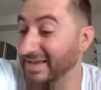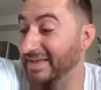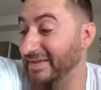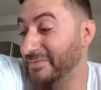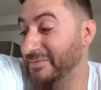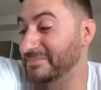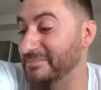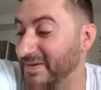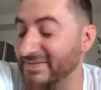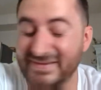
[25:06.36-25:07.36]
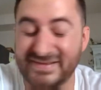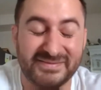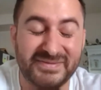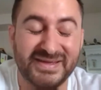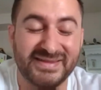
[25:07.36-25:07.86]
Yeah, that would
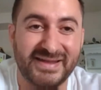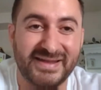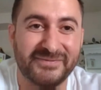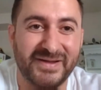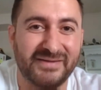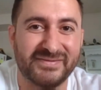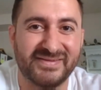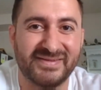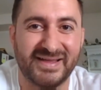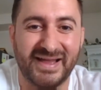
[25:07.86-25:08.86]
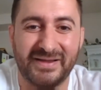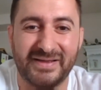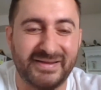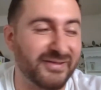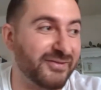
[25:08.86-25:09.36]
basically mean that if I have
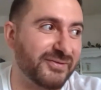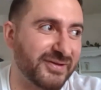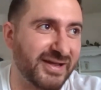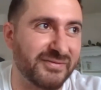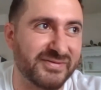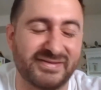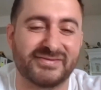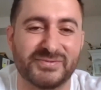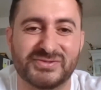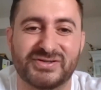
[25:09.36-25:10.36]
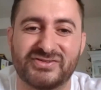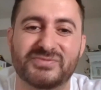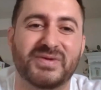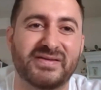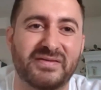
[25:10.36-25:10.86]
another guy with 6 food trucks, he's
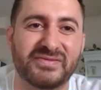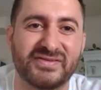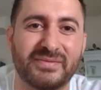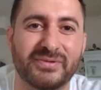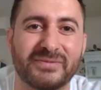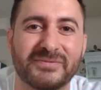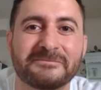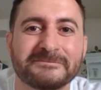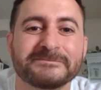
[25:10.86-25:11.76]
probably having the same problem.